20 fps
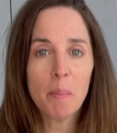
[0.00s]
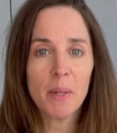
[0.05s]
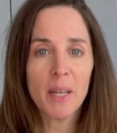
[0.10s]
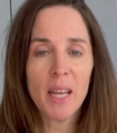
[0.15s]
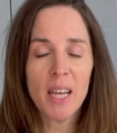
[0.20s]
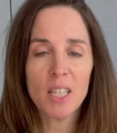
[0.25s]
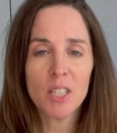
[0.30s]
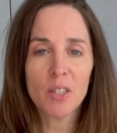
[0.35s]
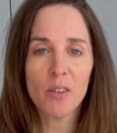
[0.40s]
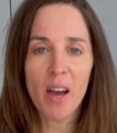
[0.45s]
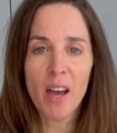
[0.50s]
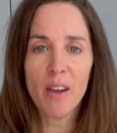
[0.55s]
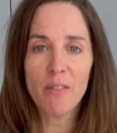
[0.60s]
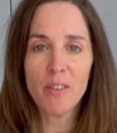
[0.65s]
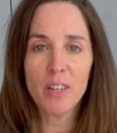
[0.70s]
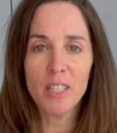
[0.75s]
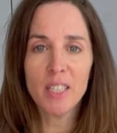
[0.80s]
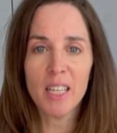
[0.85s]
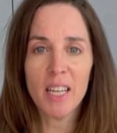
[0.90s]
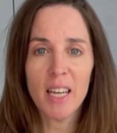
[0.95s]
potato
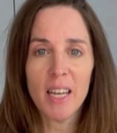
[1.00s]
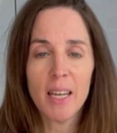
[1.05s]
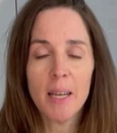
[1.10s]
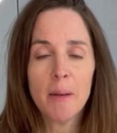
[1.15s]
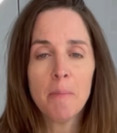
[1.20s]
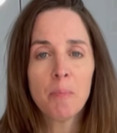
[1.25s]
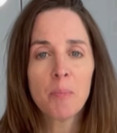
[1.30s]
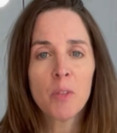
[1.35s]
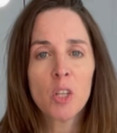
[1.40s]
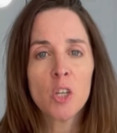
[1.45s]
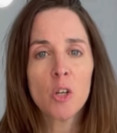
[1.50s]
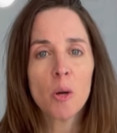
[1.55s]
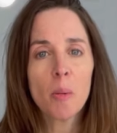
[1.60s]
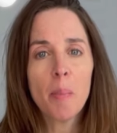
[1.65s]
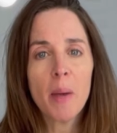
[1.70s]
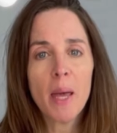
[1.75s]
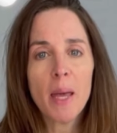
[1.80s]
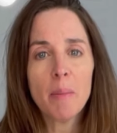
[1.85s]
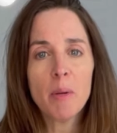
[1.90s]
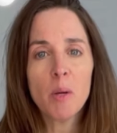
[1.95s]
every day, your
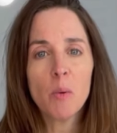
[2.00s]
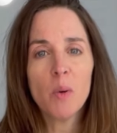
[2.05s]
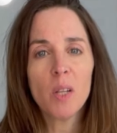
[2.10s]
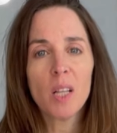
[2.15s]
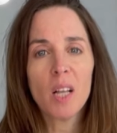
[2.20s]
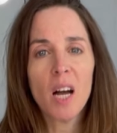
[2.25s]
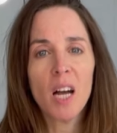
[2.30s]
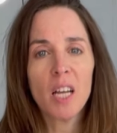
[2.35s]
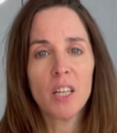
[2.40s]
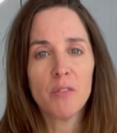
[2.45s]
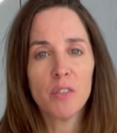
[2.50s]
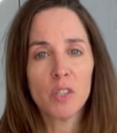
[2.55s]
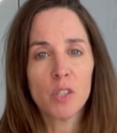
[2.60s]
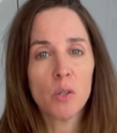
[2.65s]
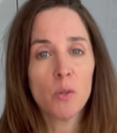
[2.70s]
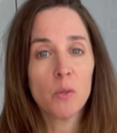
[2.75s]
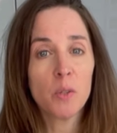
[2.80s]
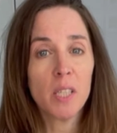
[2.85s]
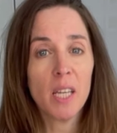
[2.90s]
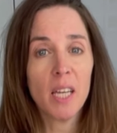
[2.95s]
baby will kind of
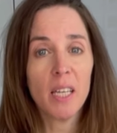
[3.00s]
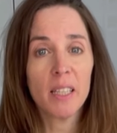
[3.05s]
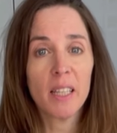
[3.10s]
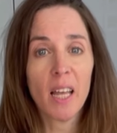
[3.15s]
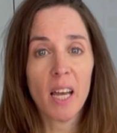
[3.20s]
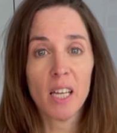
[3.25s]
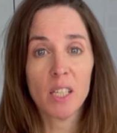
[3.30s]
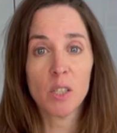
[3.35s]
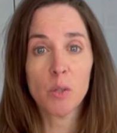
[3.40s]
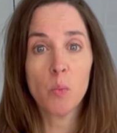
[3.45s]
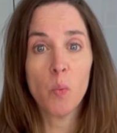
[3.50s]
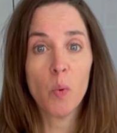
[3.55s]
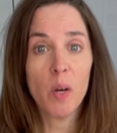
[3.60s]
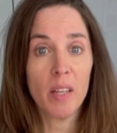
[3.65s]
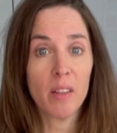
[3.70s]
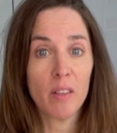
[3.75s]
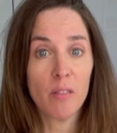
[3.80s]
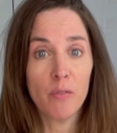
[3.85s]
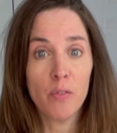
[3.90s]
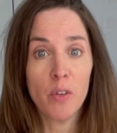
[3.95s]
associate that
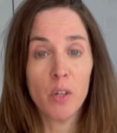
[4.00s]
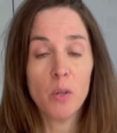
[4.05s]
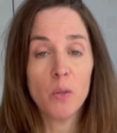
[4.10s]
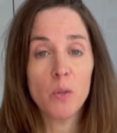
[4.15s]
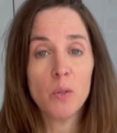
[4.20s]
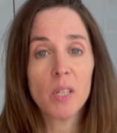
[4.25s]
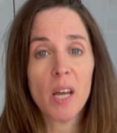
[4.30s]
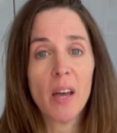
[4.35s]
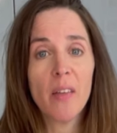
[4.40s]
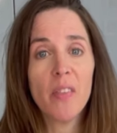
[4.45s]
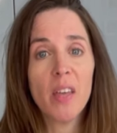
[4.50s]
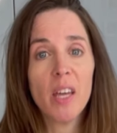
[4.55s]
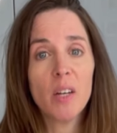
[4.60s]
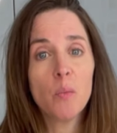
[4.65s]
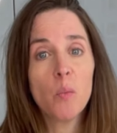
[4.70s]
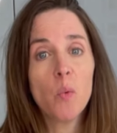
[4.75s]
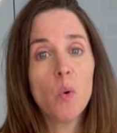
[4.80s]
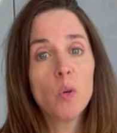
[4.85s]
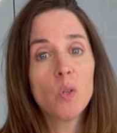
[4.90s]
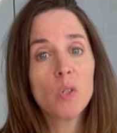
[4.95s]
with food and then
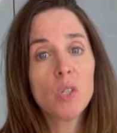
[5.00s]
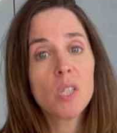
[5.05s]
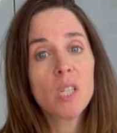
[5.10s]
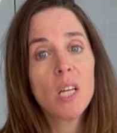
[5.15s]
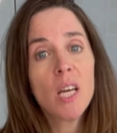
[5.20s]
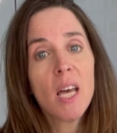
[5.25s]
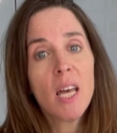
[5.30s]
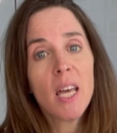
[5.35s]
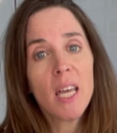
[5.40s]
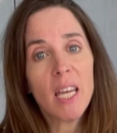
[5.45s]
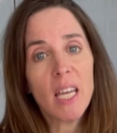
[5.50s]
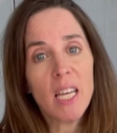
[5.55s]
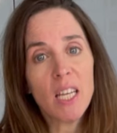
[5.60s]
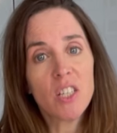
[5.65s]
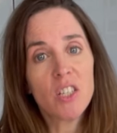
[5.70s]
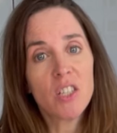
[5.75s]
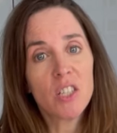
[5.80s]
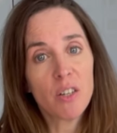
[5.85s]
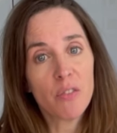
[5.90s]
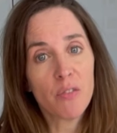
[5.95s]
won't
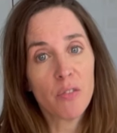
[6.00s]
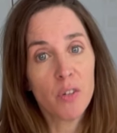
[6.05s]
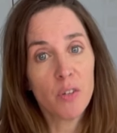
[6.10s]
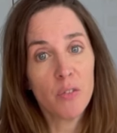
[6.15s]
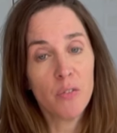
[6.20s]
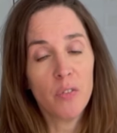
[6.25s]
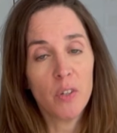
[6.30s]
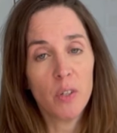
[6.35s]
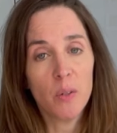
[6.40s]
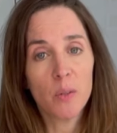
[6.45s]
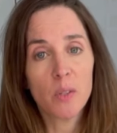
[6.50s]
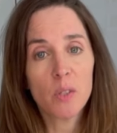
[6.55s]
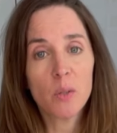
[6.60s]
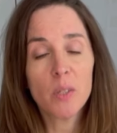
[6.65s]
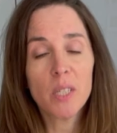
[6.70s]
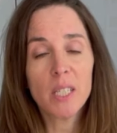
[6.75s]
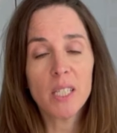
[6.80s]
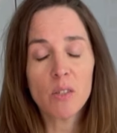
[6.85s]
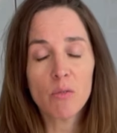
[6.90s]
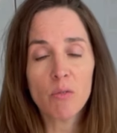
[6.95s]
eat different food. So it
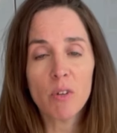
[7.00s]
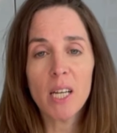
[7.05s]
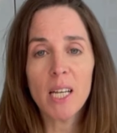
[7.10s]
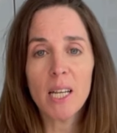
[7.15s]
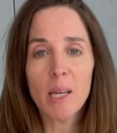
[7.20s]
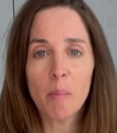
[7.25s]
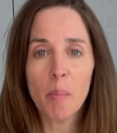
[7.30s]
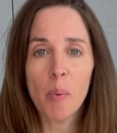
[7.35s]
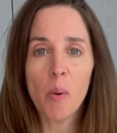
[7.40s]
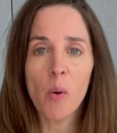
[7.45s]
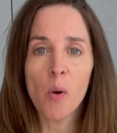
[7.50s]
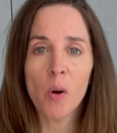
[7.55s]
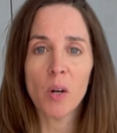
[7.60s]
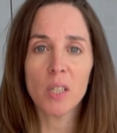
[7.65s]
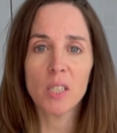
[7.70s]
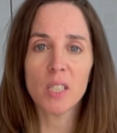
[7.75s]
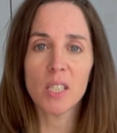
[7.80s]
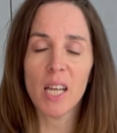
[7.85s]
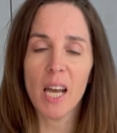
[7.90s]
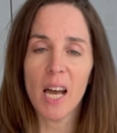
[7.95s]
is really
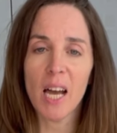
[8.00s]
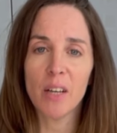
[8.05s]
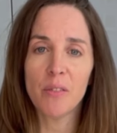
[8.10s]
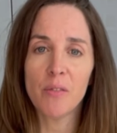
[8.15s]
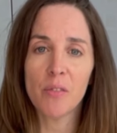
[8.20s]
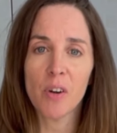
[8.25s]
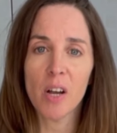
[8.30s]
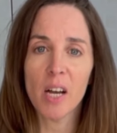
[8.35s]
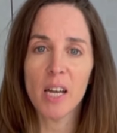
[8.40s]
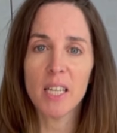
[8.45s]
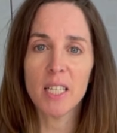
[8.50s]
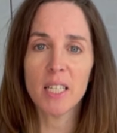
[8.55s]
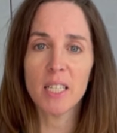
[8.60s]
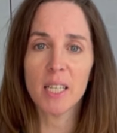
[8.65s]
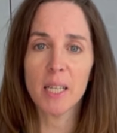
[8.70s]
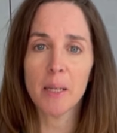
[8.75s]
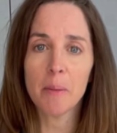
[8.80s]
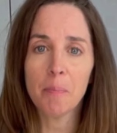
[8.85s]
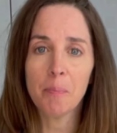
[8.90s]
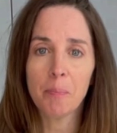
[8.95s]
important to add
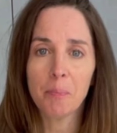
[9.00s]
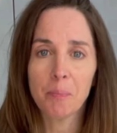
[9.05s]
variety.